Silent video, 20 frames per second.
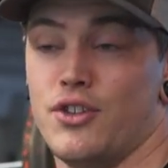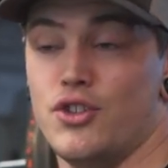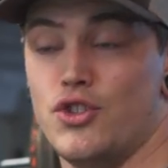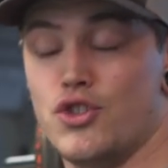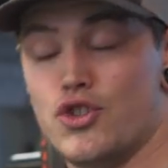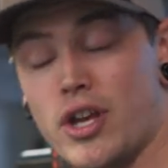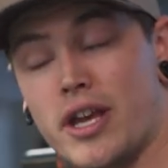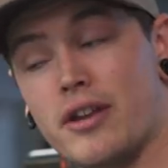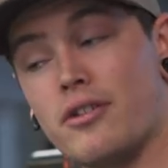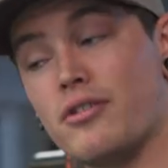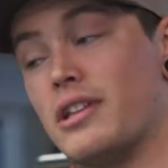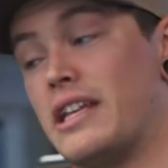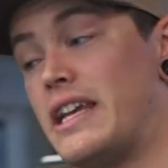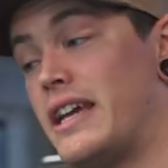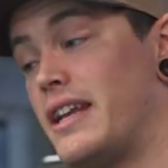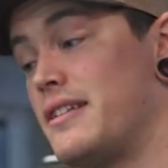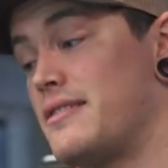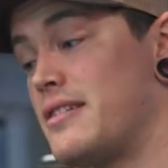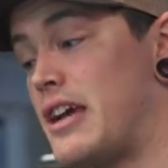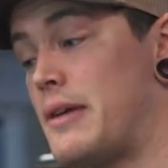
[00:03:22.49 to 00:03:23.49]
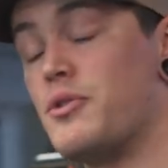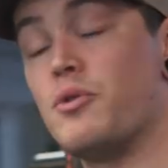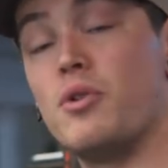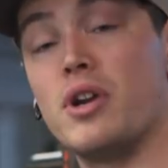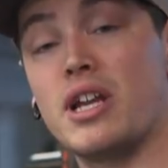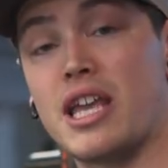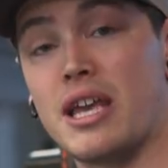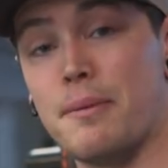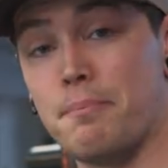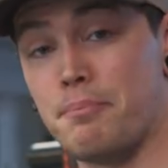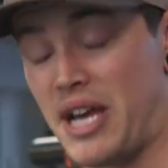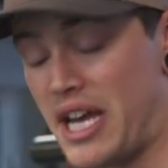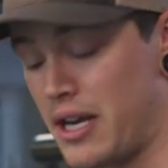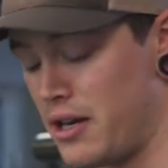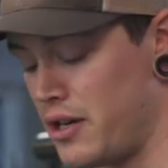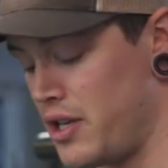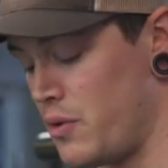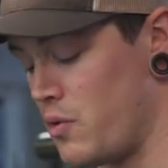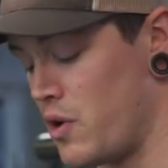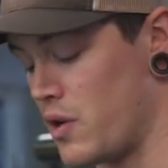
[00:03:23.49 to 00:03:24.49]
Generally, anytime you wanna get
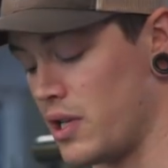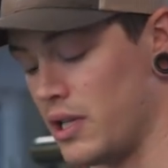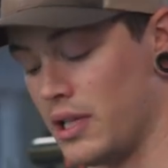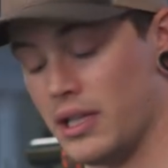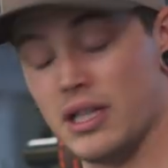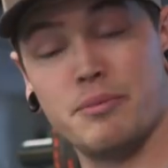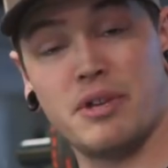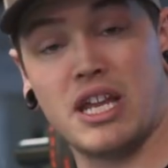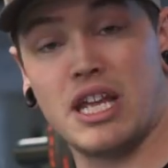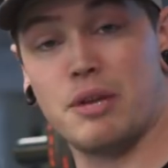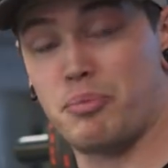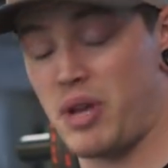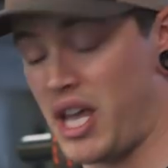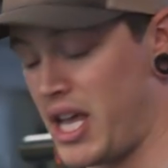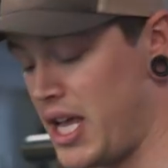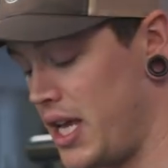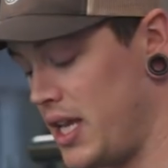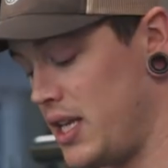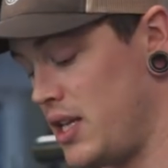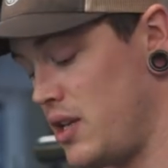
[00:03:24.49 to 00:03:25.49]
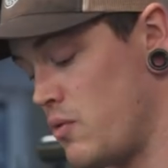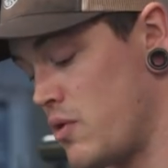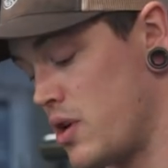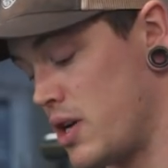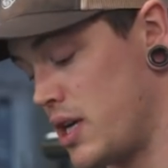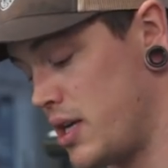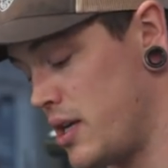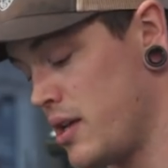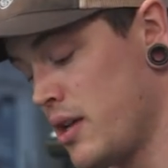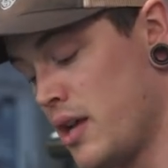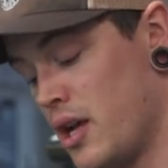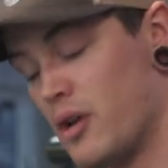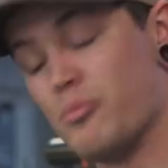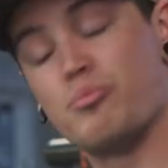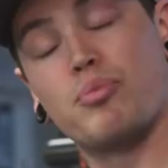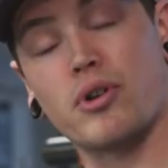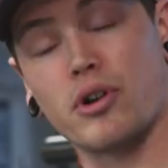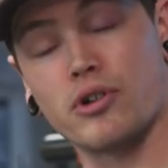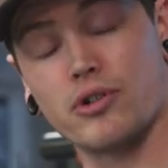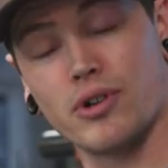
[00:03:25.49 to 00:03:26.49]
better, you wanna eliminate pain, you wanna
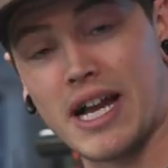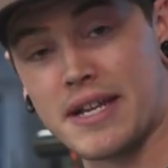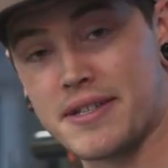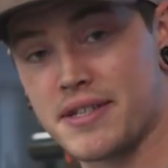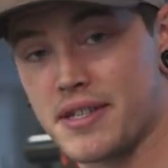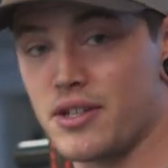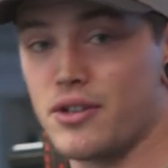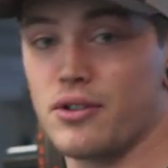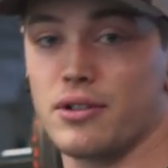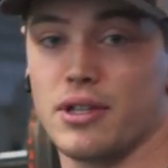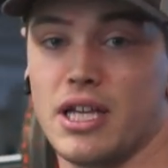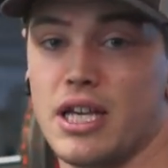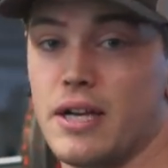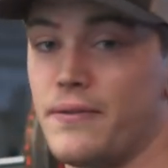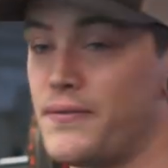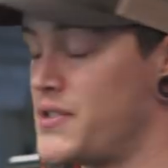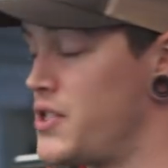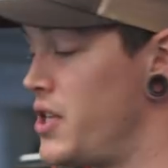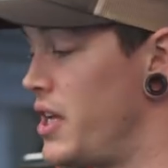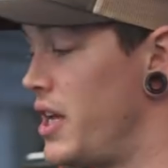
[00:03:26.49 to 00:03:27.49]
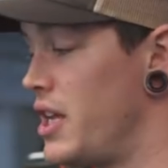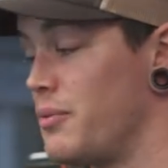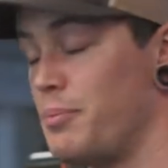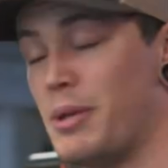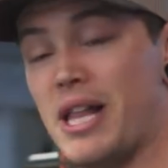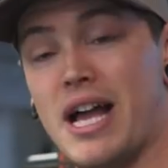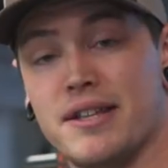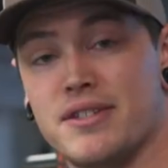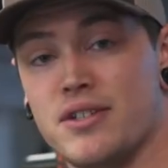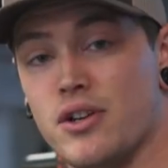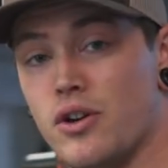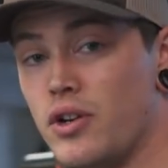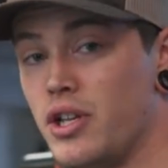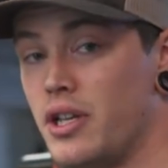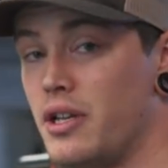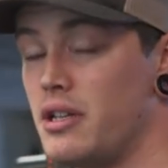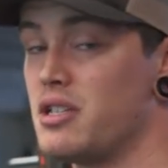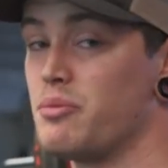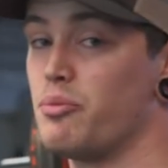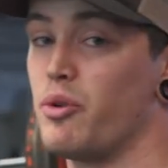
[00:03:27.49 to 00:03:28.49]
progress in your lifts, you hit a plateau and
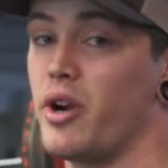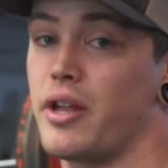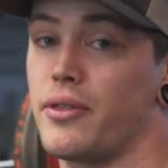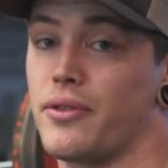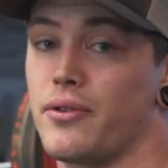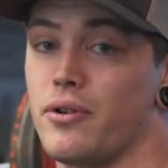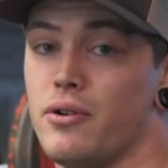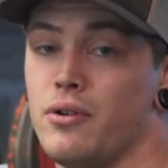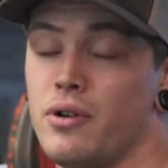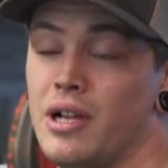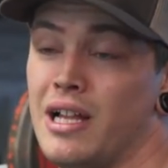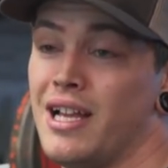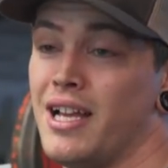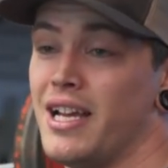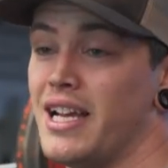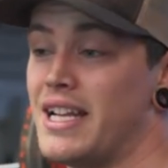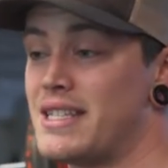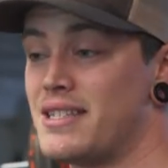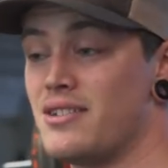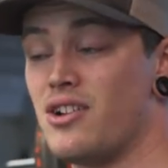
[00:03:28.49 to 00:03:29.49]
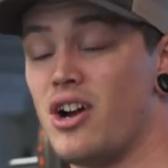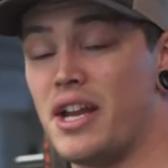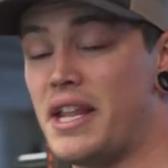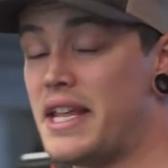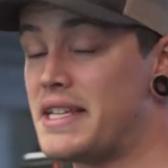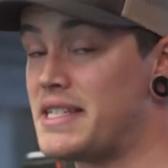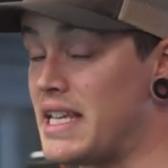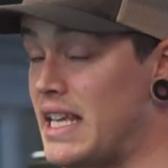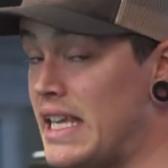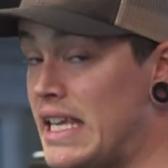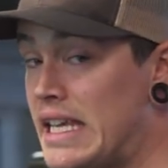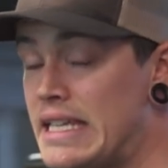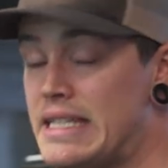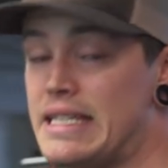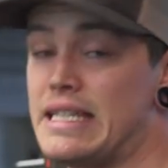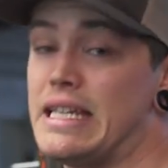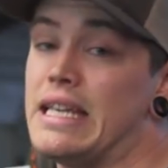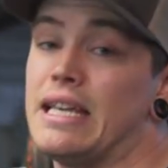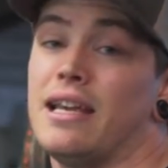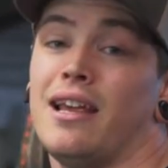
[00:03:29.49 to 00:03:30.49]
you need to break through, it's not as
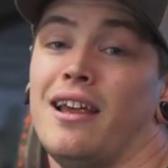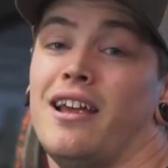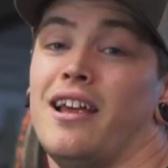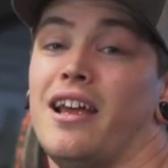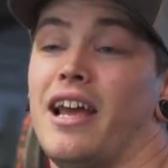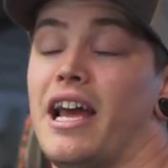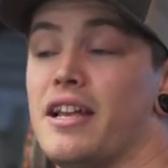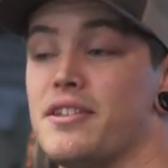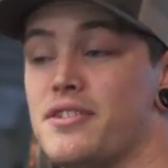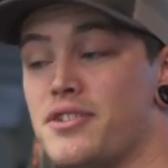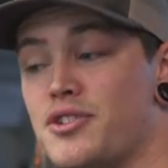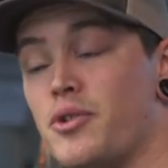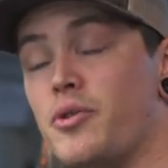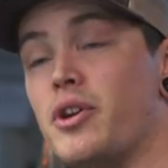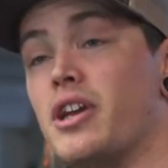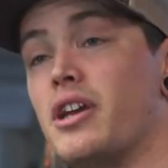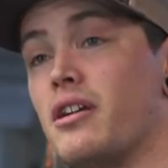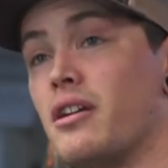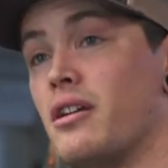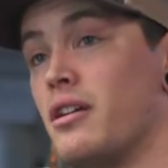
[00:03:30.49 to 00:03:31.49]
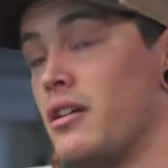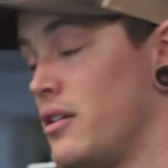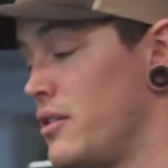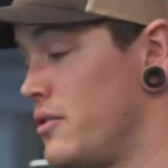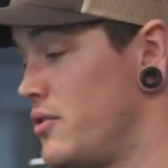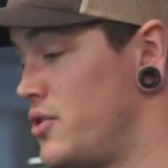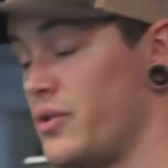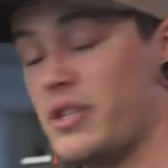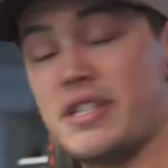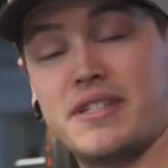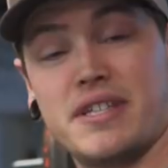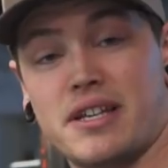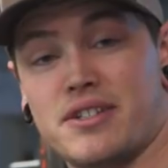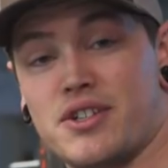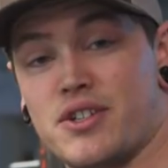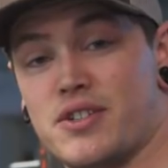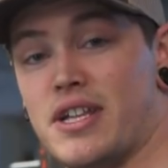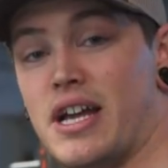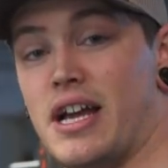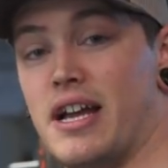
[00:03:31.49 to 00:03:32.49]
easy as doing, do this
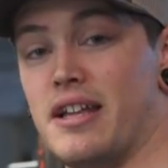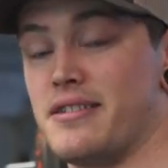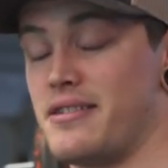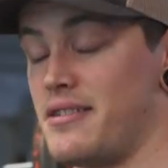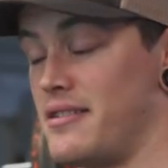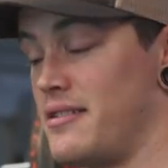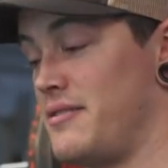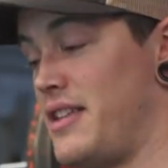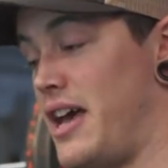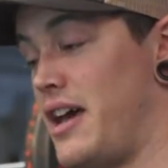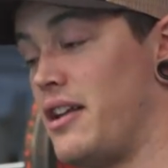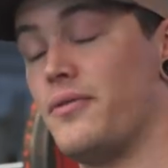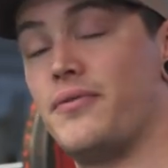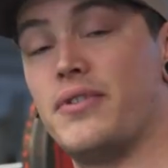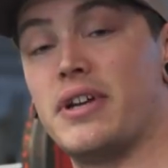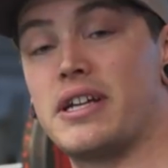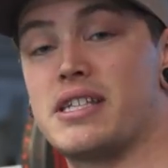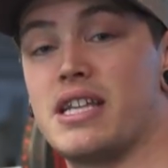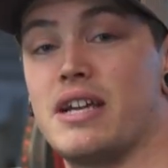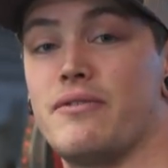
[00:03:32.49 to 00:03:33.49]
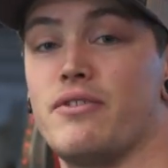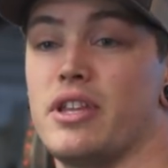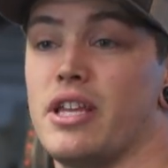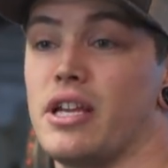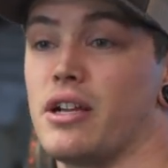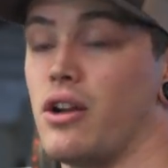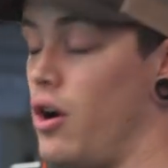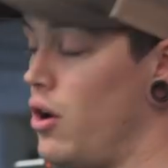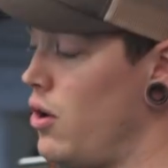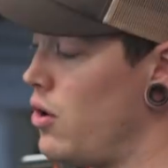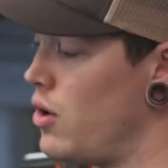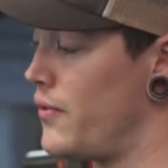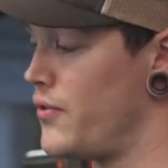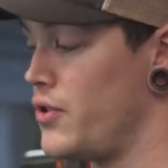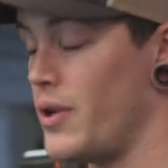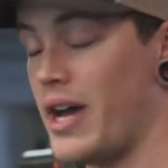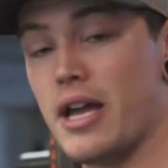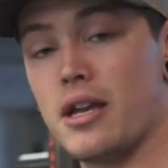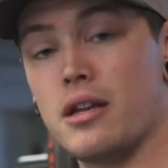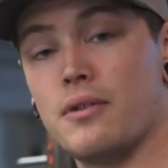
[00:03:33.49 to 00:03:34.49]
exercise, that'll fix everything. Oh,
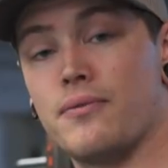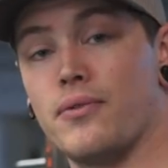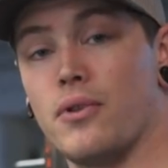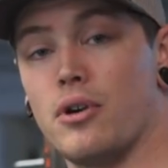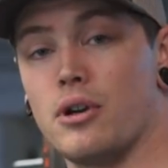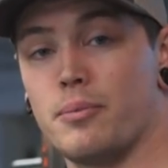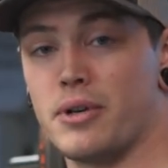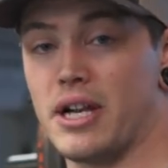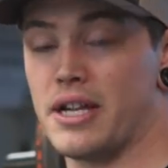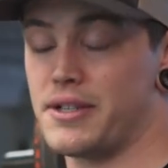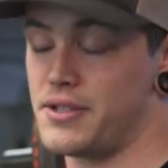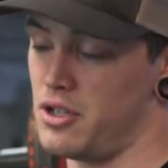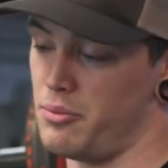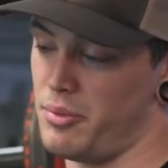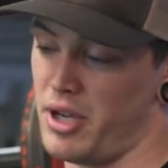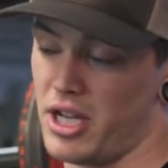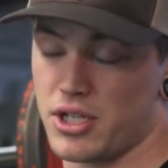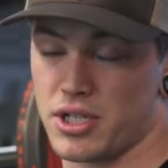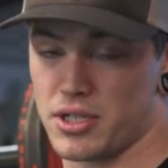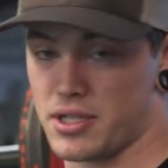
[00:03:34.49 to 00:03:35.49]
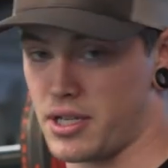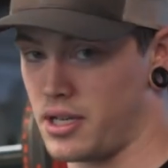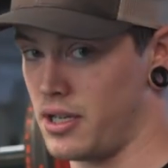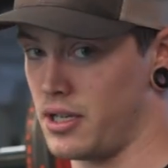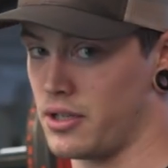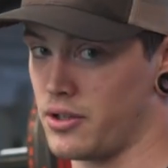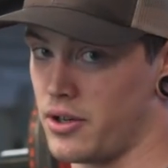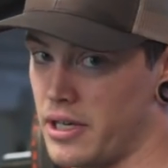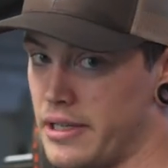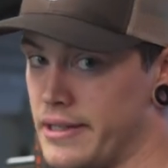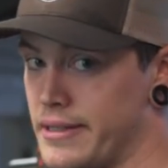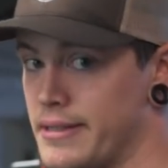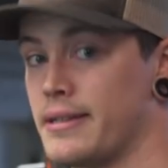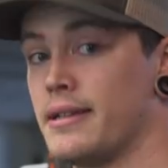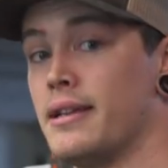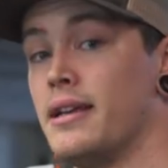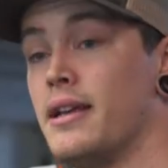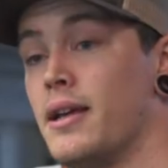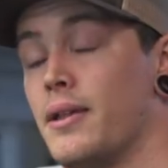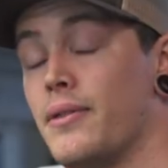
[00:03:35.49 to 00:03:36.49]
if you add in floor press, your bench is gonna increase.
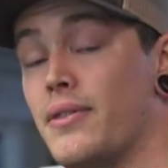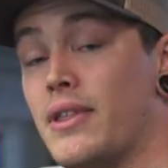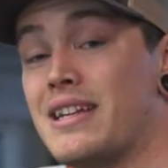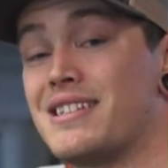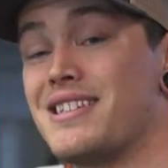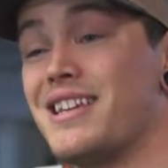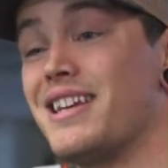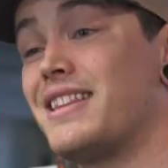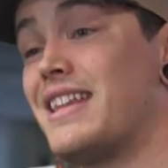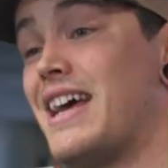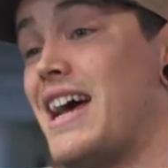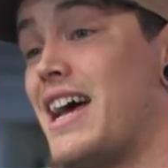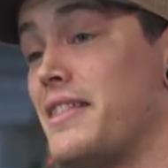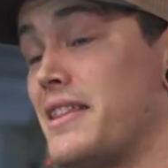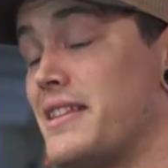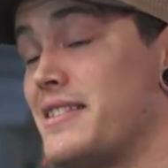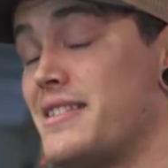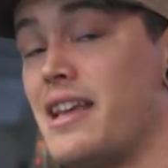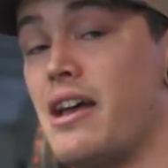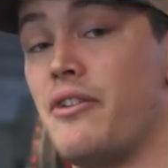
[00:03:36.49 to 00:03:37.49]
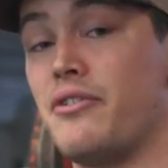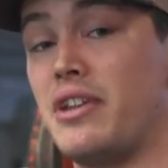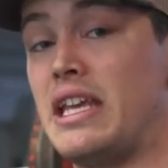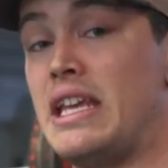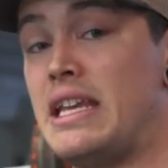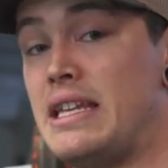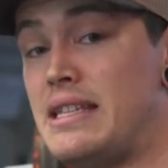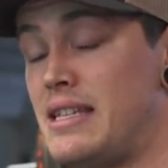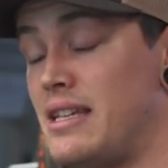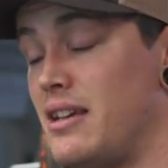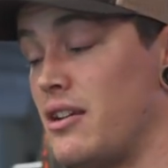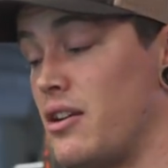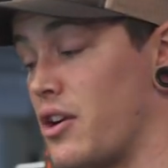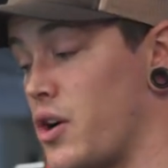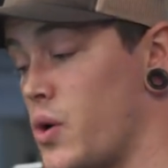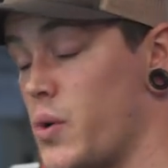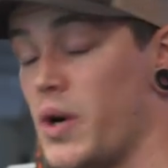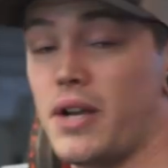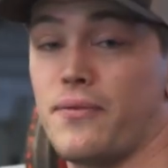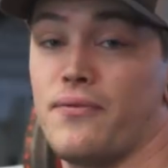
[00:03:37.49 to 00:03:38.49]
Things like that that sound easy and are
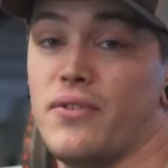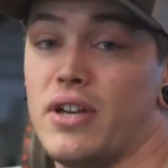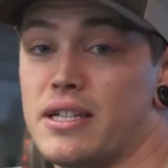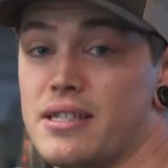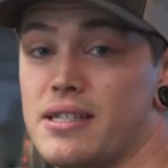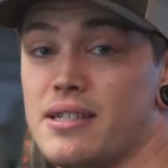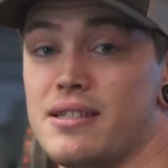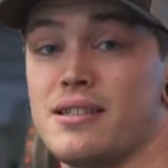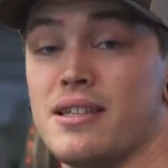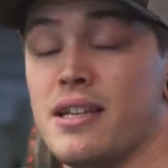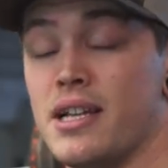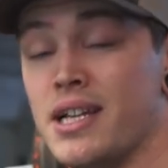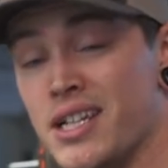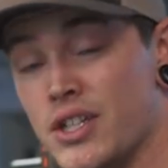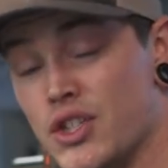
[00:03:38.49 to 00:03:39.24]
quick fixes